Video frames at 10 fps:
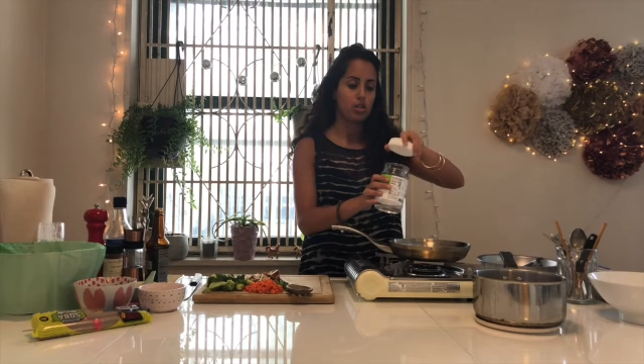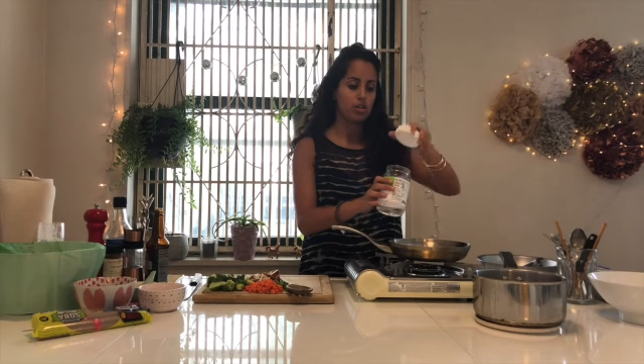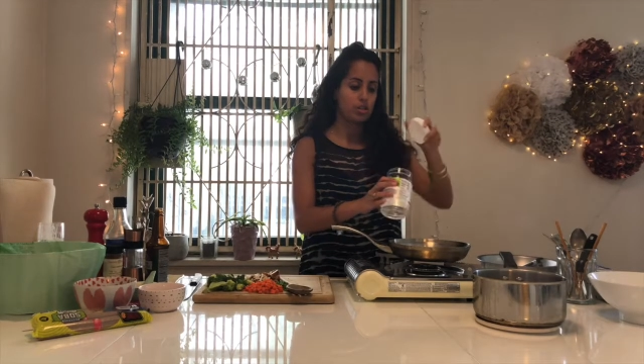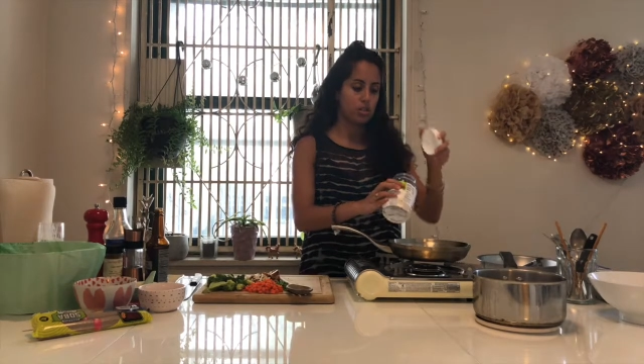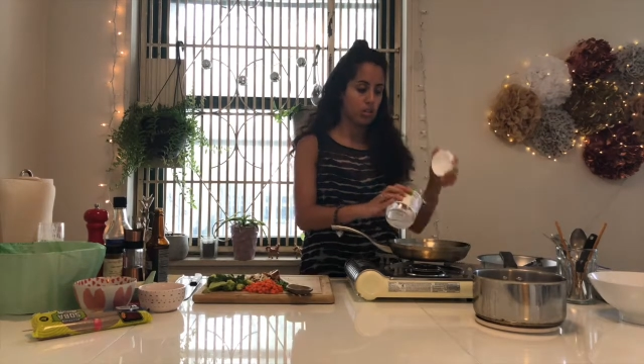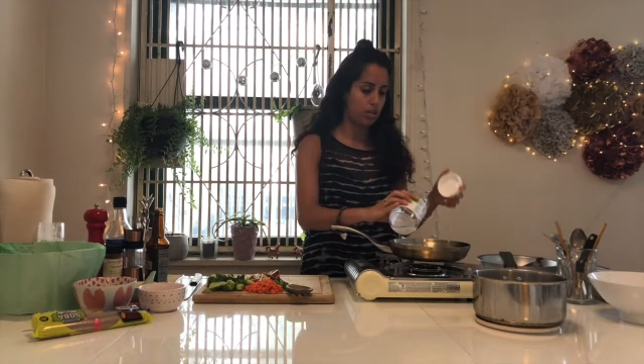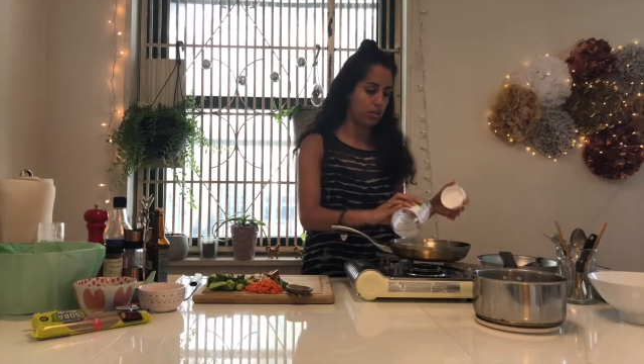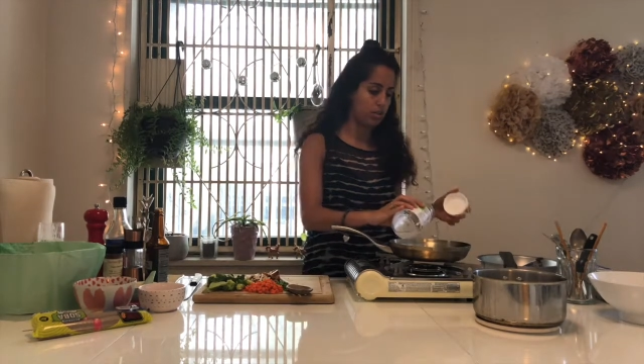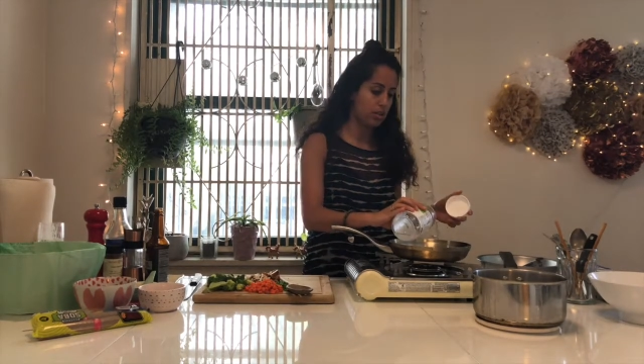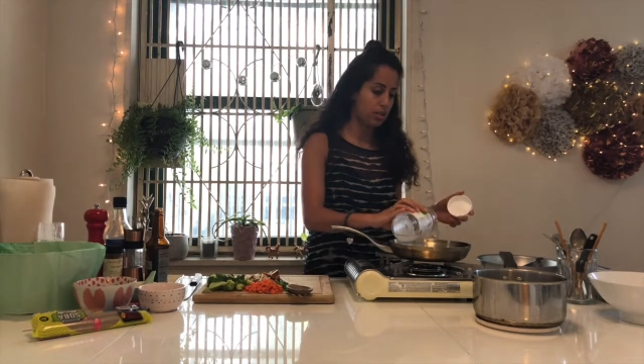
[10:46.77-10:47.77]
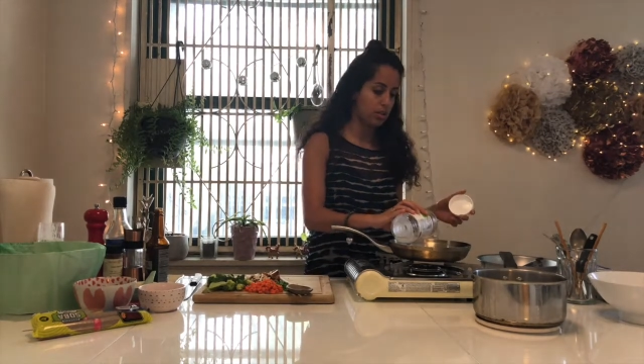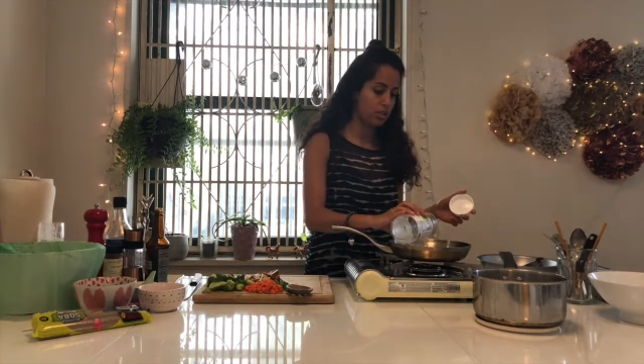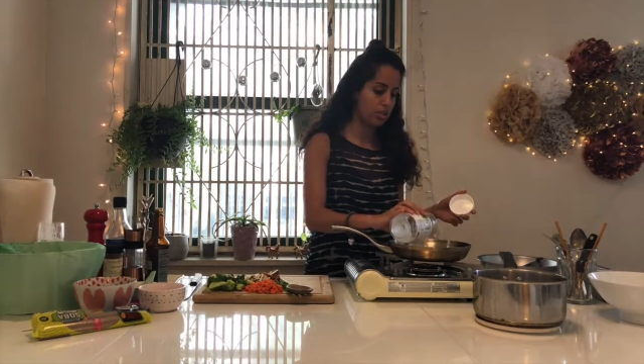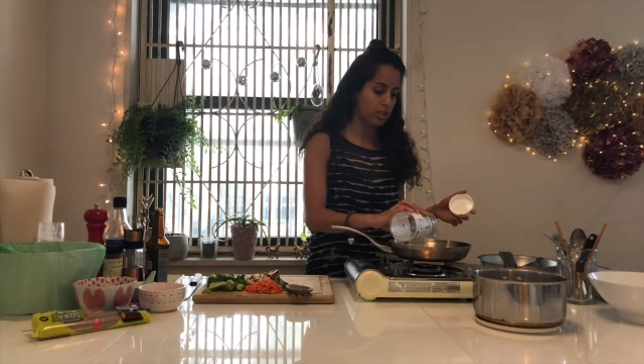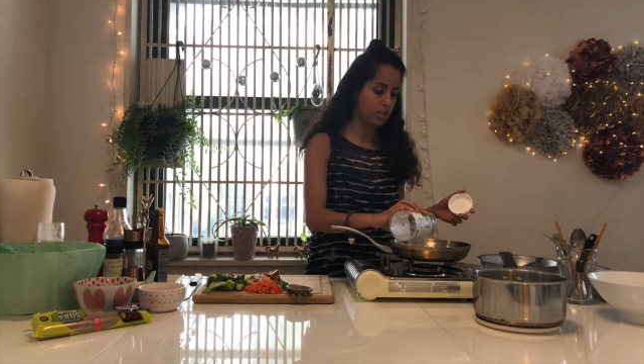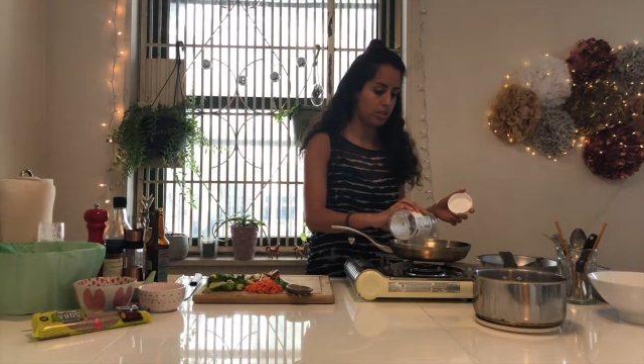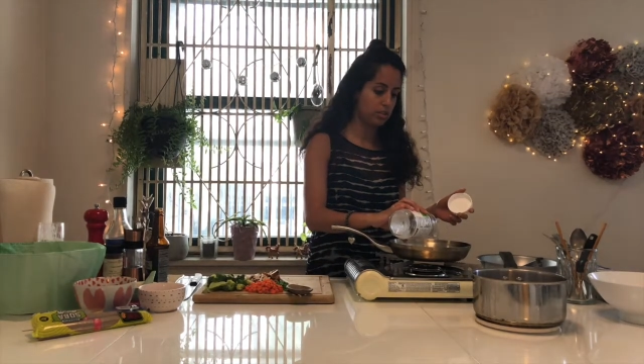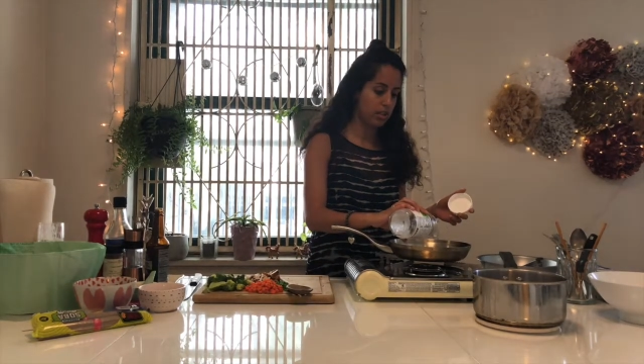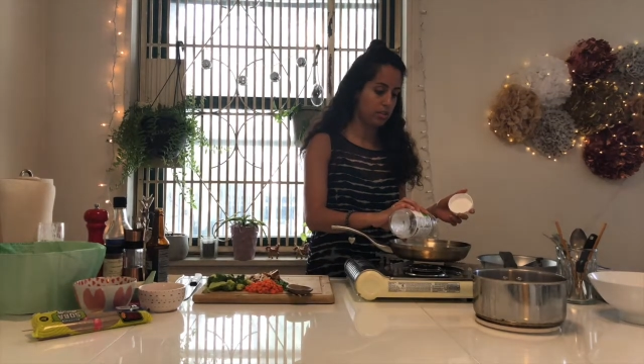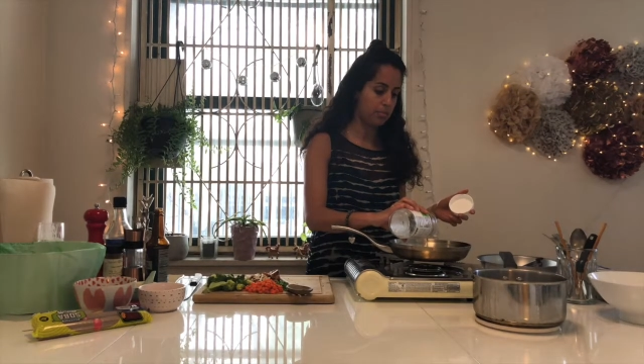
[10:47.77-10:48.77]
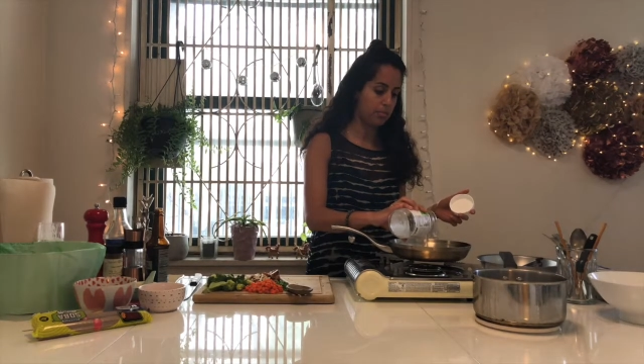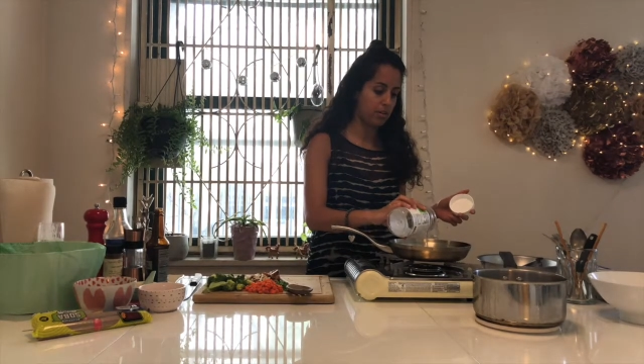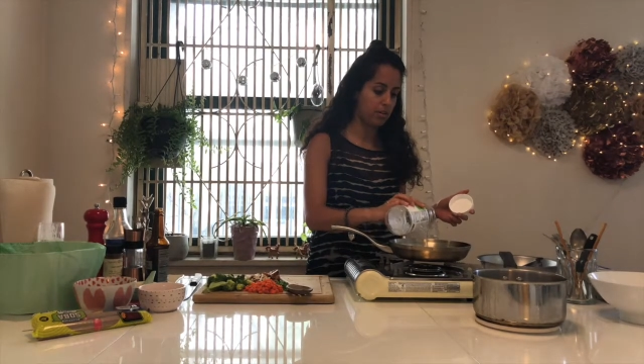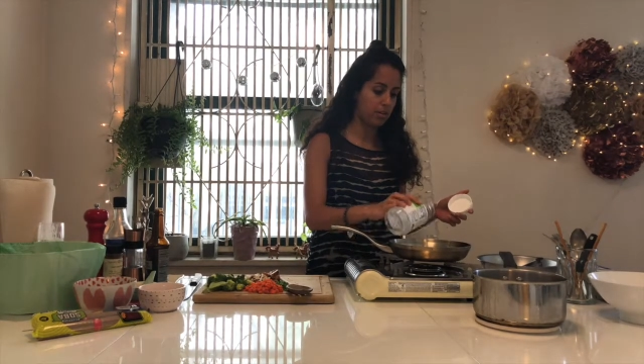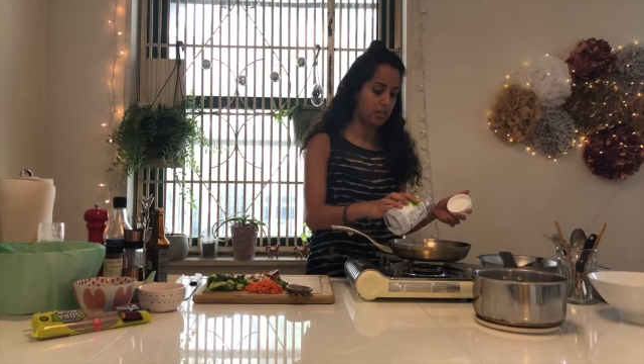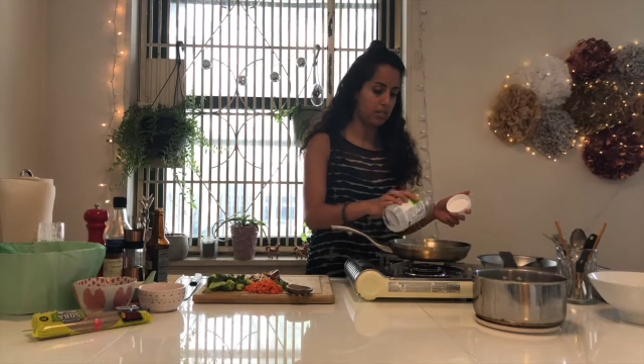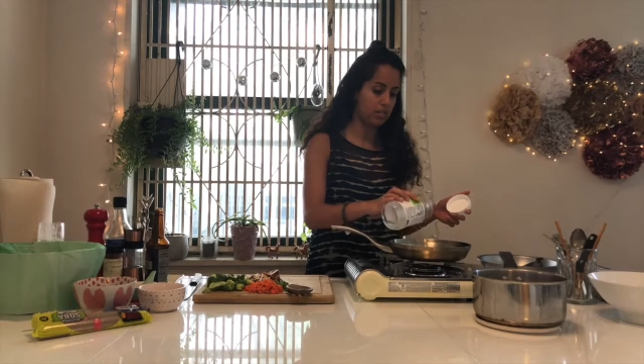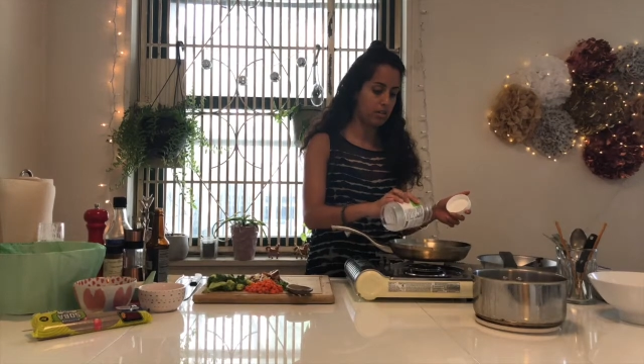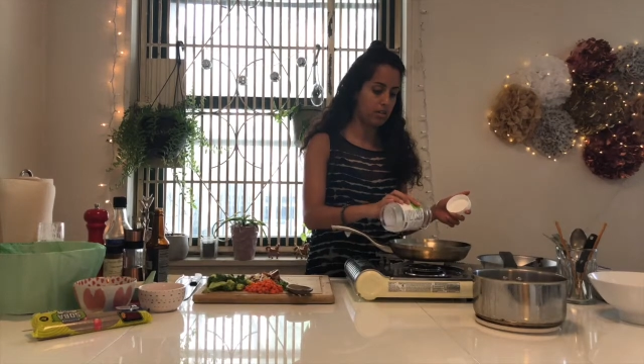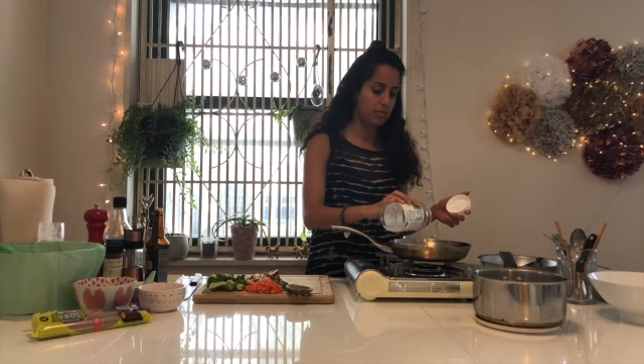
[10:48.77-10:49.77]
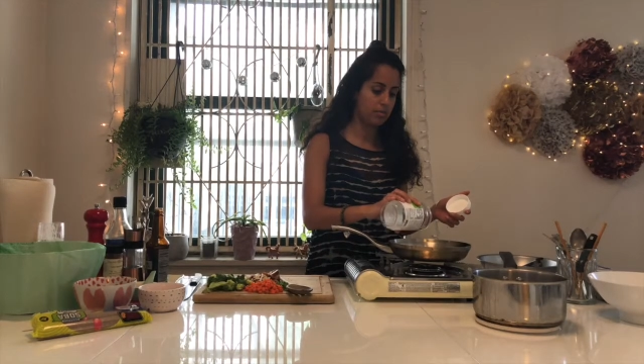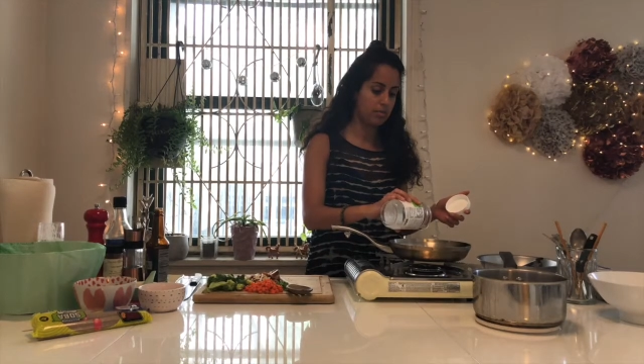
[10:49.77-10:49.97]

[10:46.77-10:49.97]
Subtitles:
So just a little dollop of coconut oil.